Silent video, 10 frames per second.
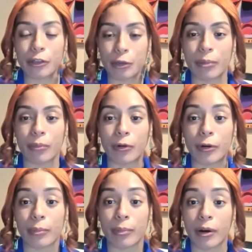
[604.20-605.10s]
a little bit
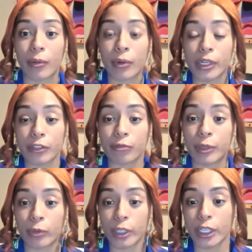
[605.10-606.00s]
more about what you've
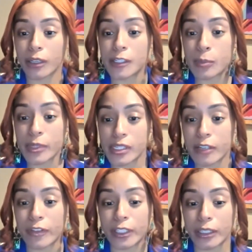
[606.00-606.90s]
been working on
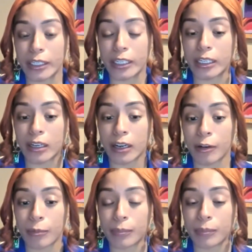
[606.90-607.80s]
specifically
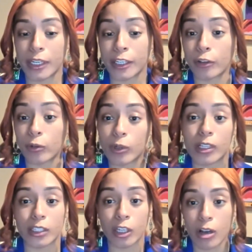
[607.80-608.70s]
in your role
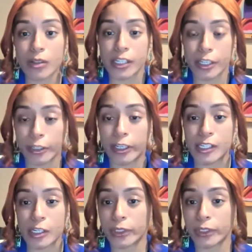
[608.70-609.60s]
at the Galt Center
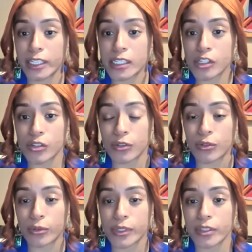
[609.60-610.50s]
as it relates
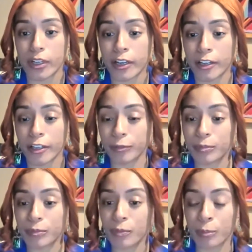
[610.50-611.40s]
to
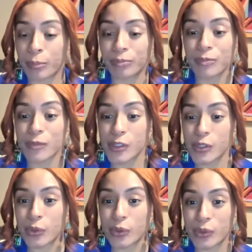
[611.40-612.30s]

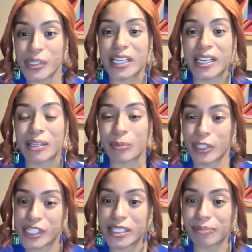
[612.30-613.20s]
schools and
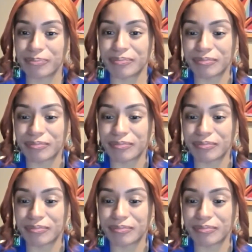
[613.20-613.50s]
prison?